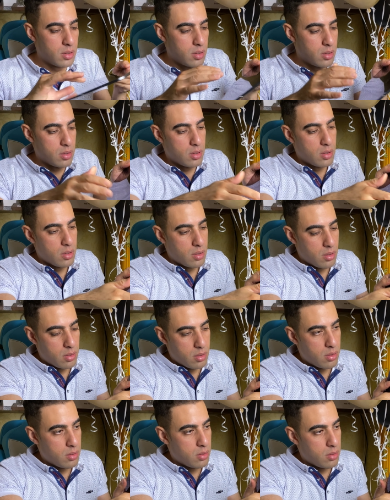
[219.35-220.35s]

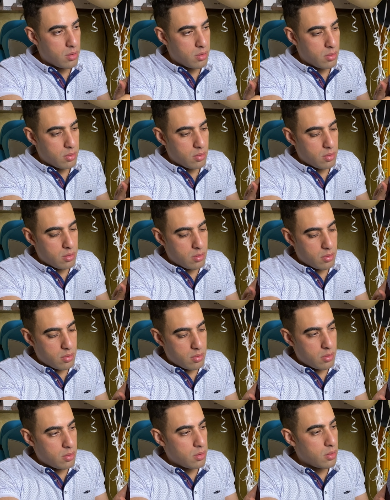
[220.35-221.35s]

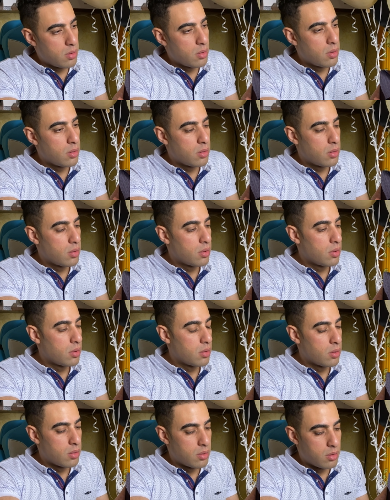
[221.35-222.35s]

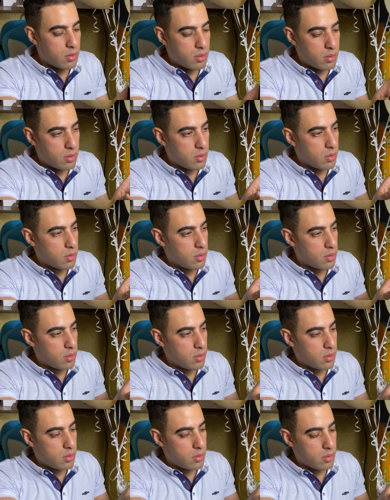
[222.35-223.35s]

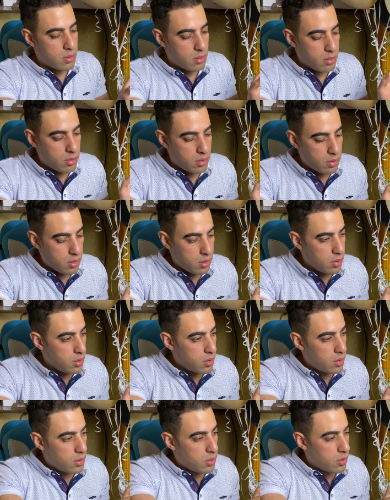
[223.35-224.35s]

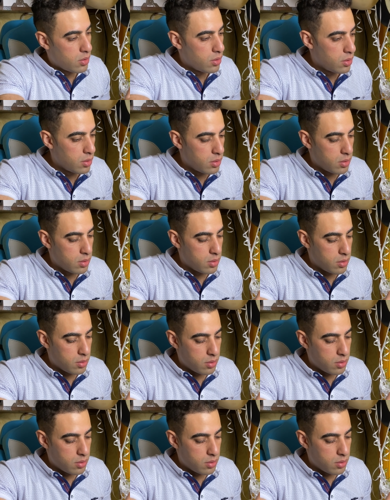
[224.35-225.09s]
(silence)